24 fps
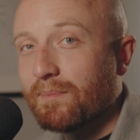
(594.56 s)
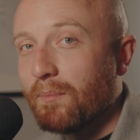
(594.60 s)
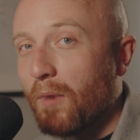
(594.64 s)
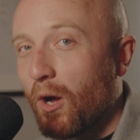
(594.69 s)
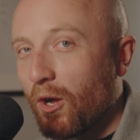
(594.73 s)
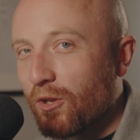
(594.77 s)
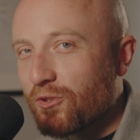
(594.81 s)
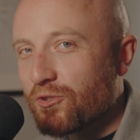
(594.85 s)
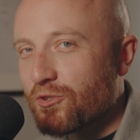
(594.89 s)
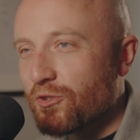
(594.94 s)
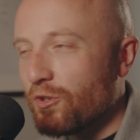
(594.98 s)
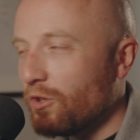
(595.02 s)

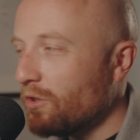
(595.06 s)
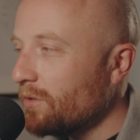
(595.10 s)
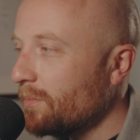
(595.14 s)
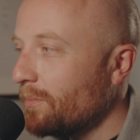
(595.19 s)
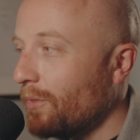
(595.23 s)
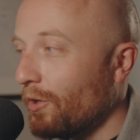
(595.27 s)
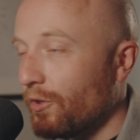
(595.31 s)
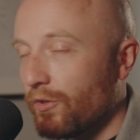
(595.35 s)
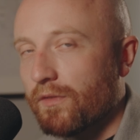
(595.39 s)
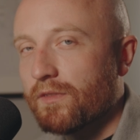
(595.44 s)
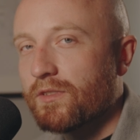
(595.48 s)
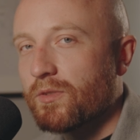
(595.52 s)
marginal,
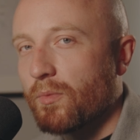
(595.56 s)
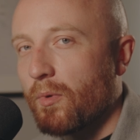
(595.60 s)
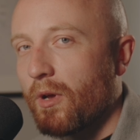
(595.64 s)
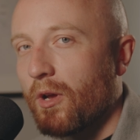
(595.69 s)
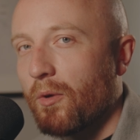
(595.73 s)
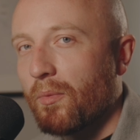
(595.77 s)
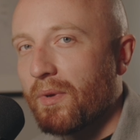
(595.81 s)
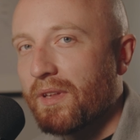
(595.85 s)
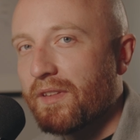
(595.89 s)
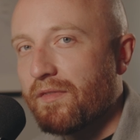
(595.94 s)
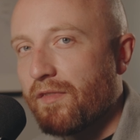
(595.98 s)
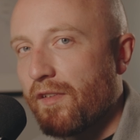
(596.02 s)
but enough to
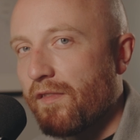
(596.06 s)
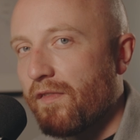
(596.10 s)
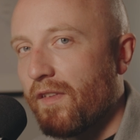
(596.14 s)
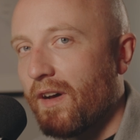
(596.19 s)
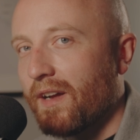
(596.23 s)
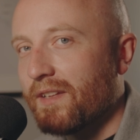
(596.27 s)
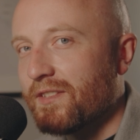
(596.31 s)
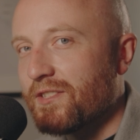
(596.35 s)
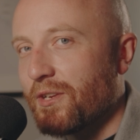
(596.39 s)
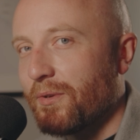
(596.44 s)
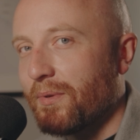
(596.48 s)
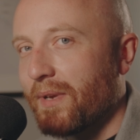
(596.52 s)
work with for
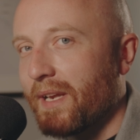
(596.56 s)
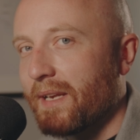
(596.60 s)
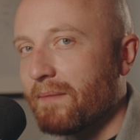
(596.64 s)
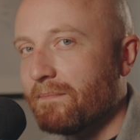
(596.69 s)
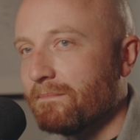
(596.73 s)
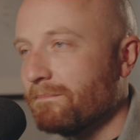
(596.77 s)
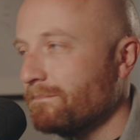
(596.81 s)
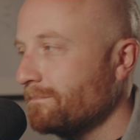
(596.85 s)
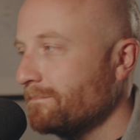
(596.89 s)
fine tuning.